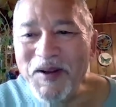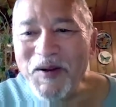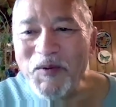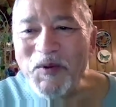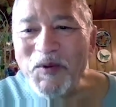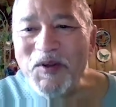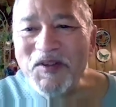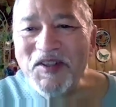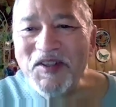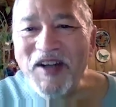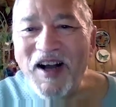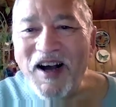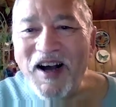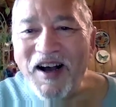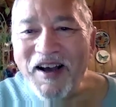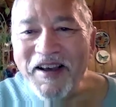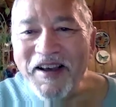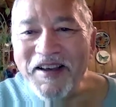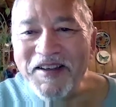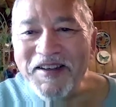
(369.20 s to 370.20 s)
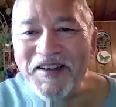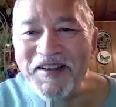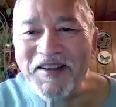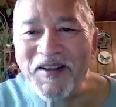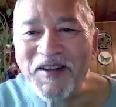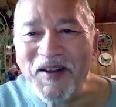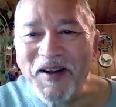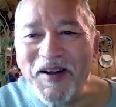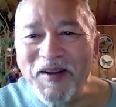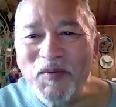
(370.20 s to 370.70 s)
we used to hide in
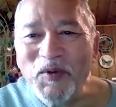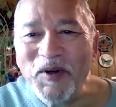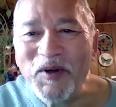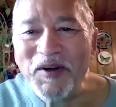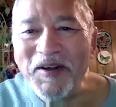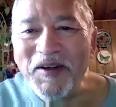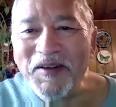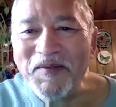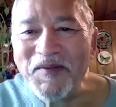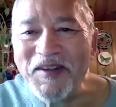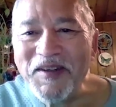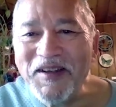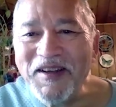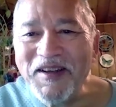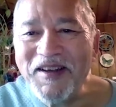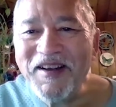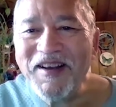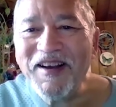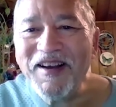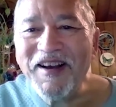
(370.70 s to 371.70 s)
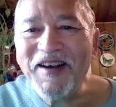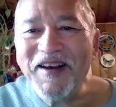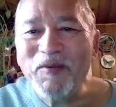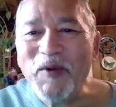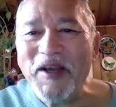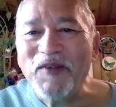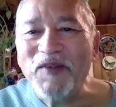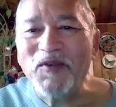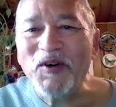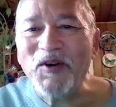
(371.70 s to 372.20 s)
the library and
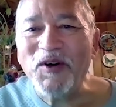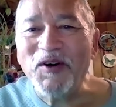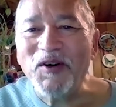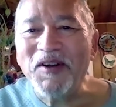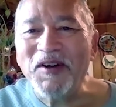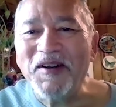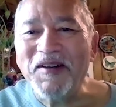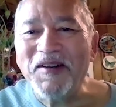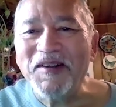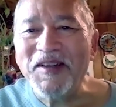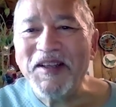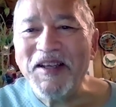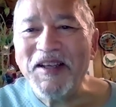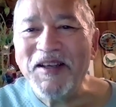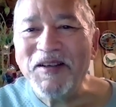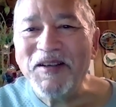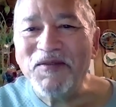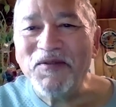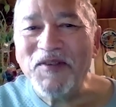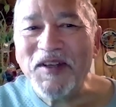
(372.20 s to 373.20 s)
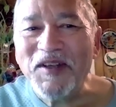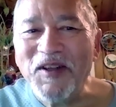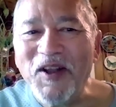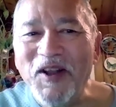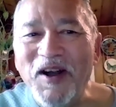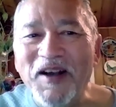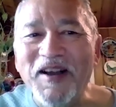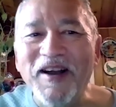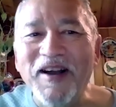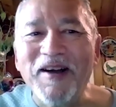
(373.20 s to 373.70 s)
wait for her to leave and
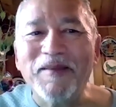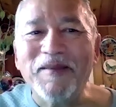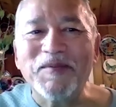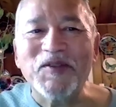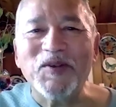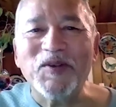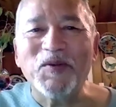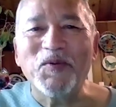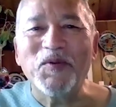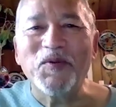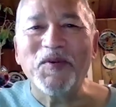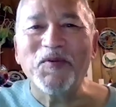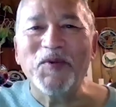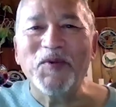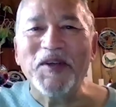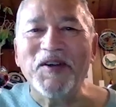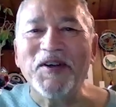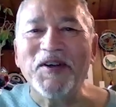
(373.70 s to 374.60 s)
lock up so we